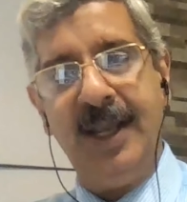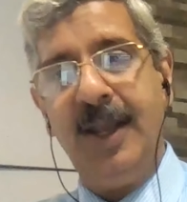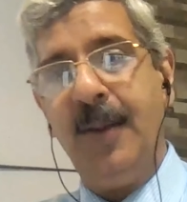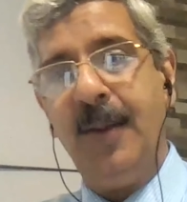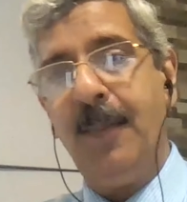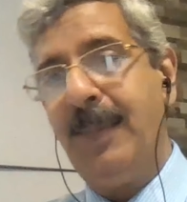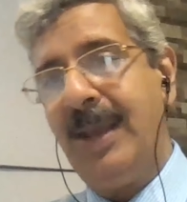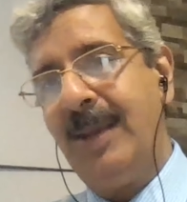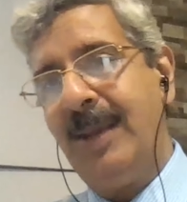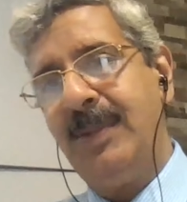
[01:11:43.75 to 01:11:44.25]

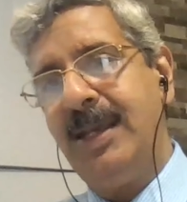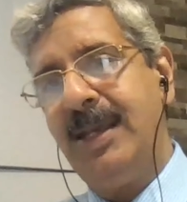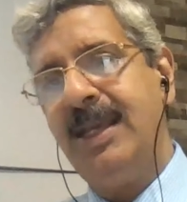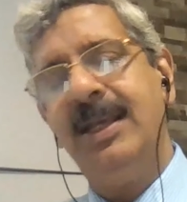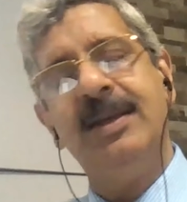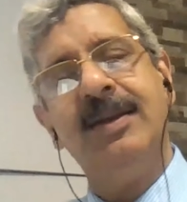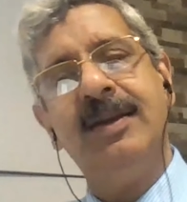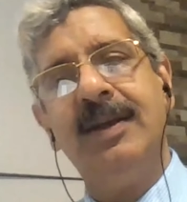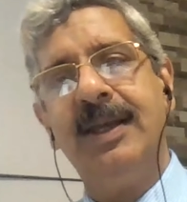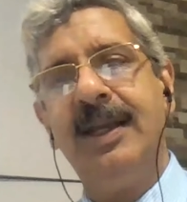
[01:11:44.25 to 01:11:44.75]
Maybe
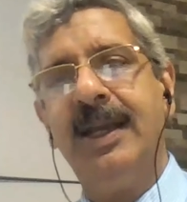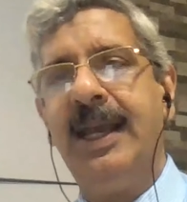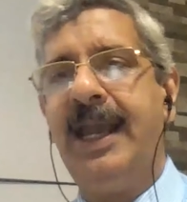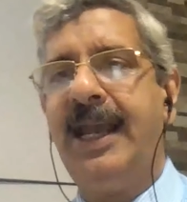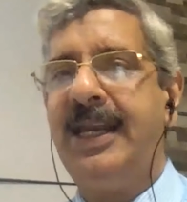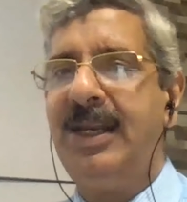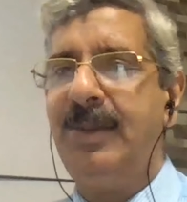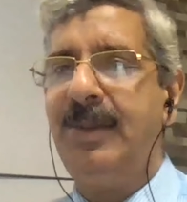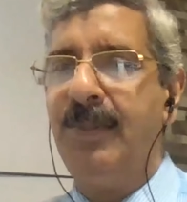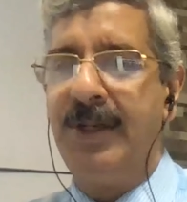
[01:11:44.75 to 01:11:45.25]

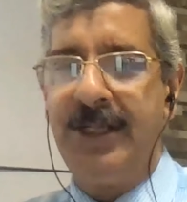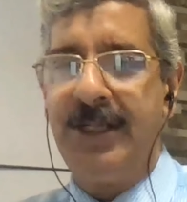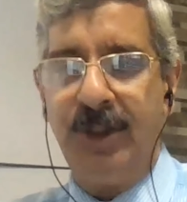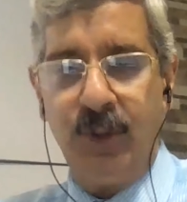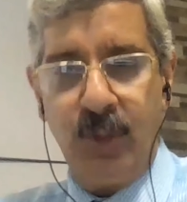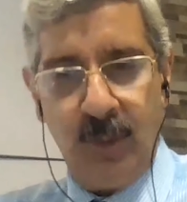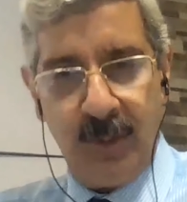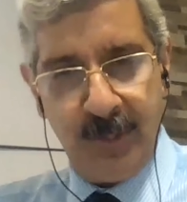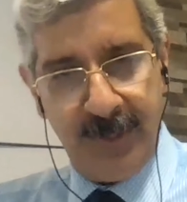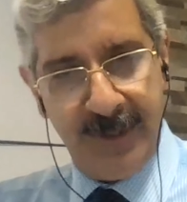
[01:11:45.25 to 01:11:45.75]
anybody who
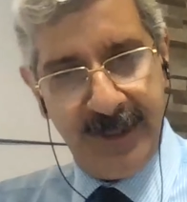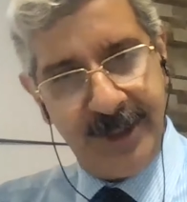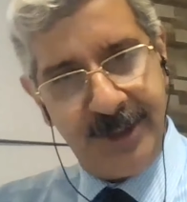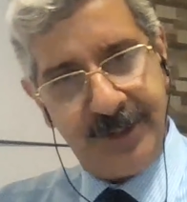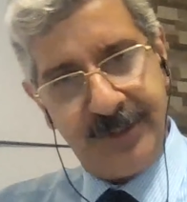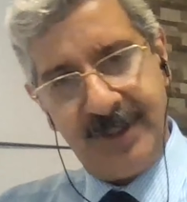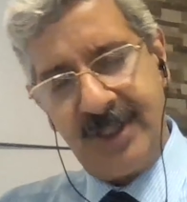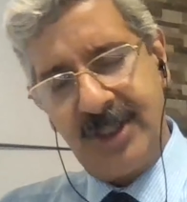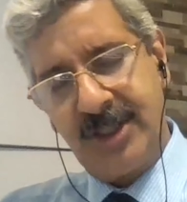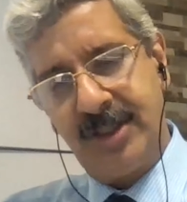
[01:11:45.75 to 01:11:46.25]
will be
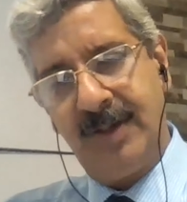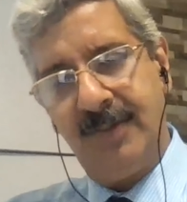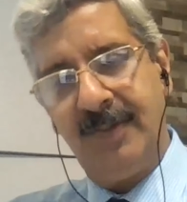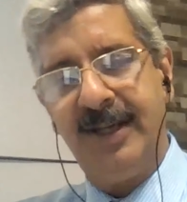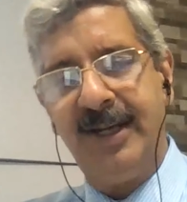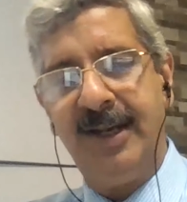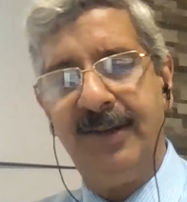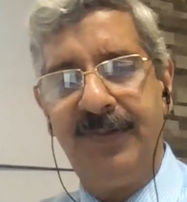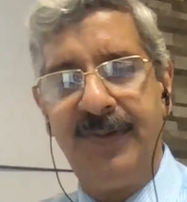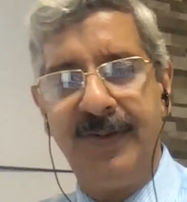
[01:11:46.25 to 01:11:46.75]
interested will
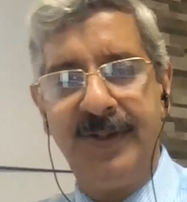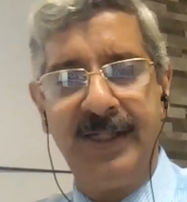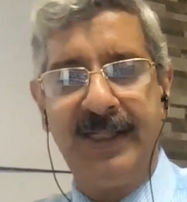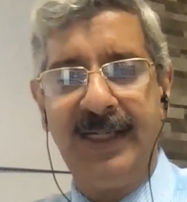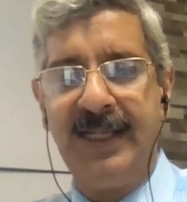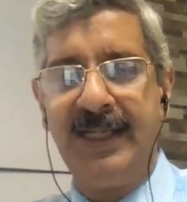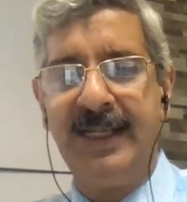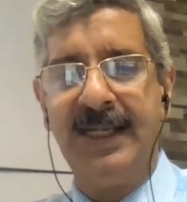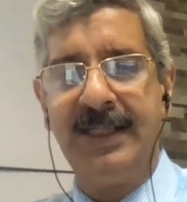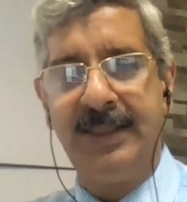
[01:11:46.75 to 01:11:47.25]

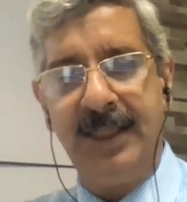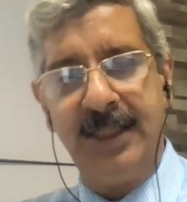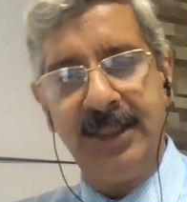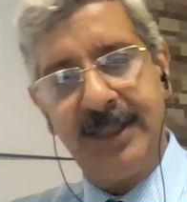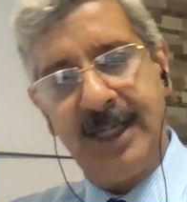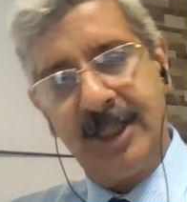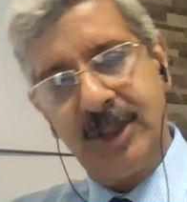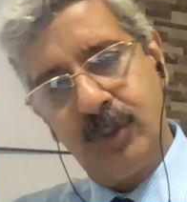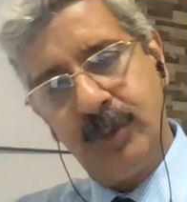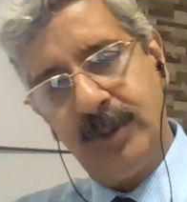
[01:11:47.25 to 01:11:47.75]
definitely get in
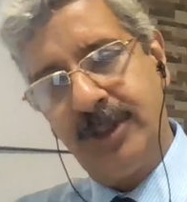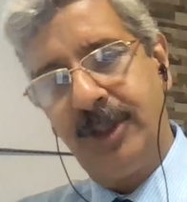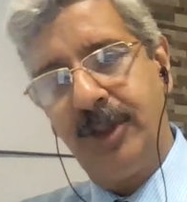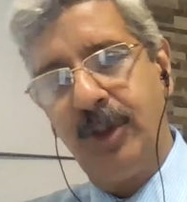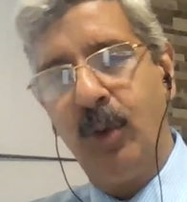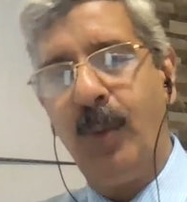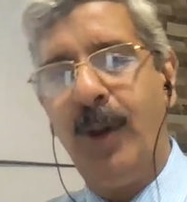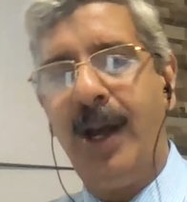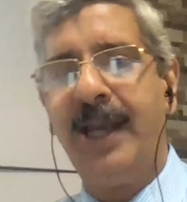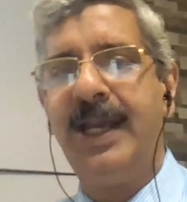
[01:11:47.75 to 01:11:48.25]
touch with
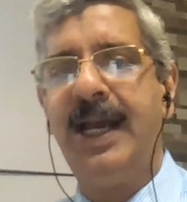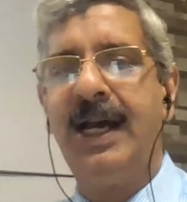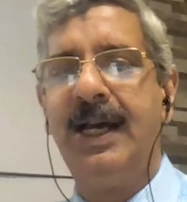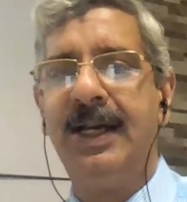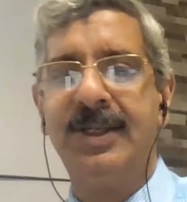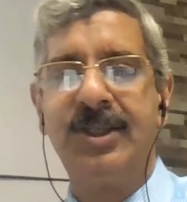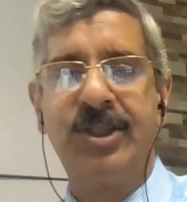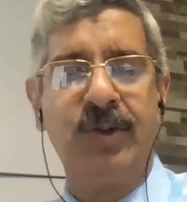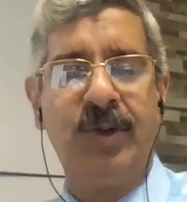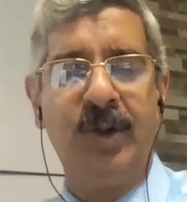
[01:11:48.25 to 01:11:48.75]
you via
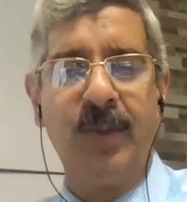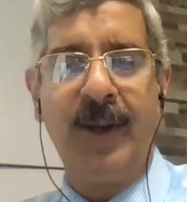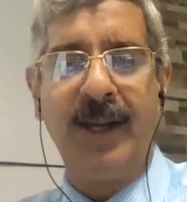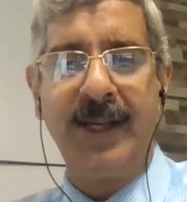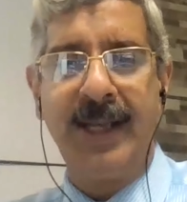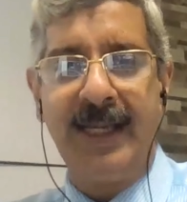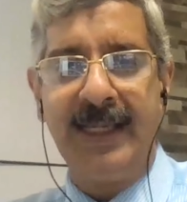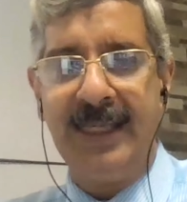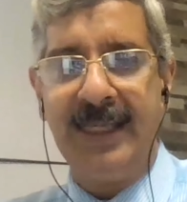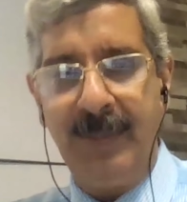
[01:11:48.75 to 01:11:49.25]
us or
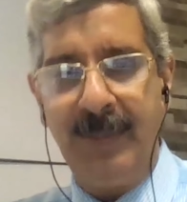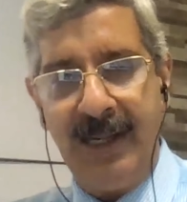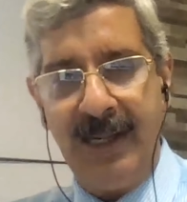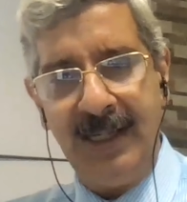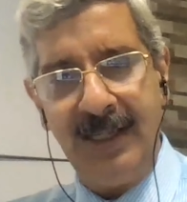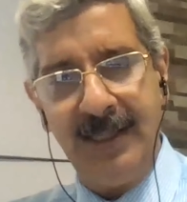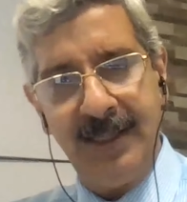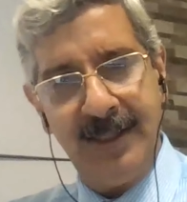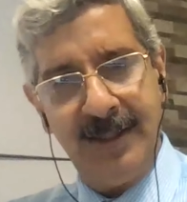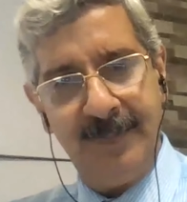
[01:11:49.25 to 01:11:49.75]
via email.
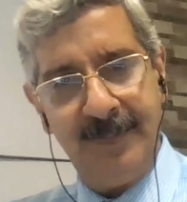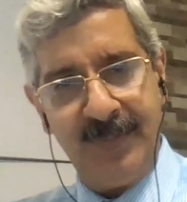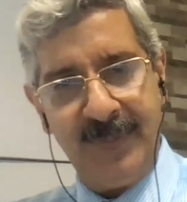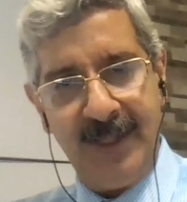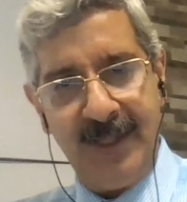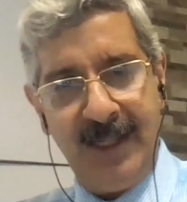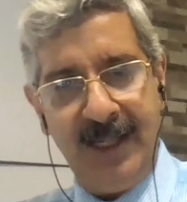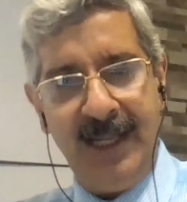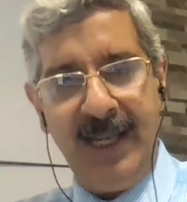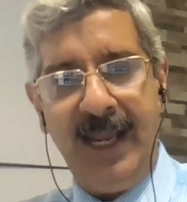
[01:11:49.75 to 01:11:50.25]

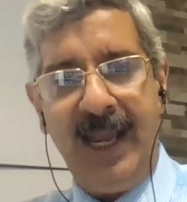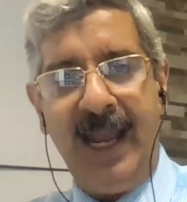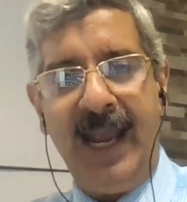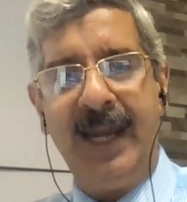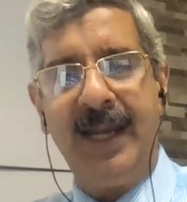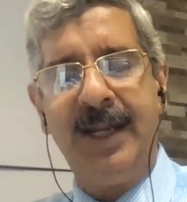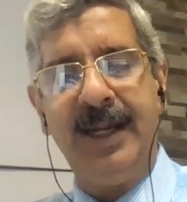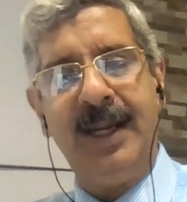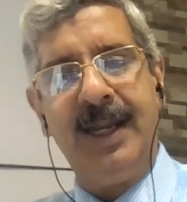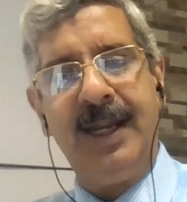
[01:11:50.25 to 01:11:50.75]

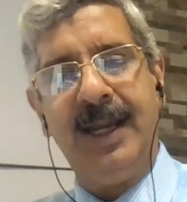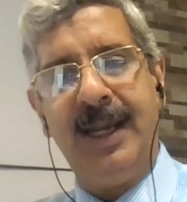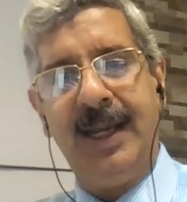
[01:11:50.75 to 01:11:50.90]
And